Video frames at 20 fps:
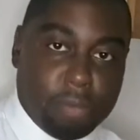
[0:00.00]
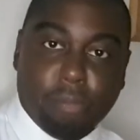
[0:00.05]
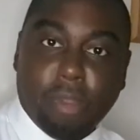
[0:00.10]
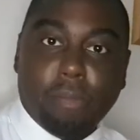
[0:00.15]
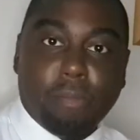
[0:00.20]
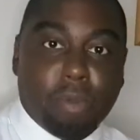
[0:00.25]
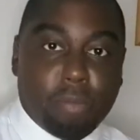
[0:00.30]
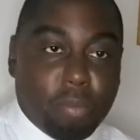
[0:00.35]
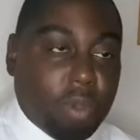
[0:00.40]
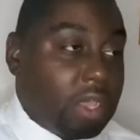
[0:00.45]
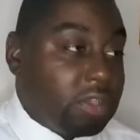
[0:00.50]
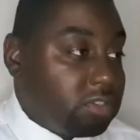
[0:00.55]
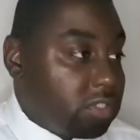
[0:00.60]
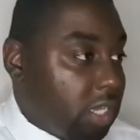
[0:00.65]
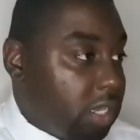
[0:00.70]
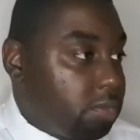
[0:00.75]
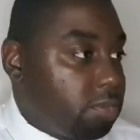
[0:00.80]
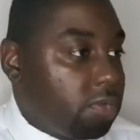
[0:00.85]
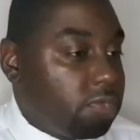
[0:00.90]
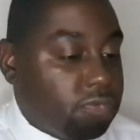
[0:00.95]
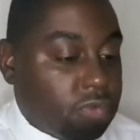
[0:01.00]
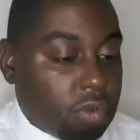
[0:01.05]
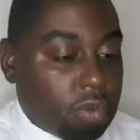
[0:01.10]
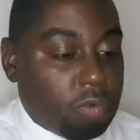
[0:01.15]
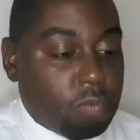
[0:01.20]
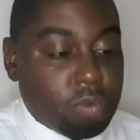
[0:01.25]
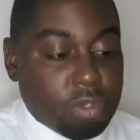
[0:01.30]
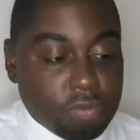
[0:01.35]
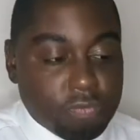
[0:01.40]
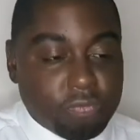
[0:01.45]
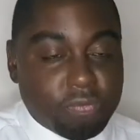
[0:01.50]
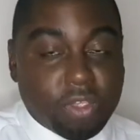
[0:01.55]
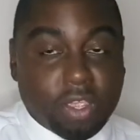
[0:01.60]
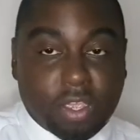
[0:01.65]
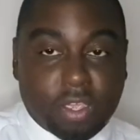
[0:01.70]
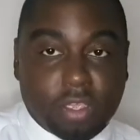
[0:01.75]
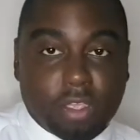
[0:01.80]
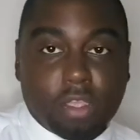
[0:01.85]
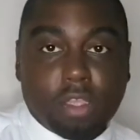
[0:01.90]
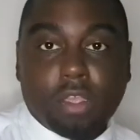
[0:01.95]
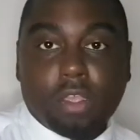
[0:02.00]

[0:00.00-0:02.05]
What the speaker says: Remember what I was saying before with the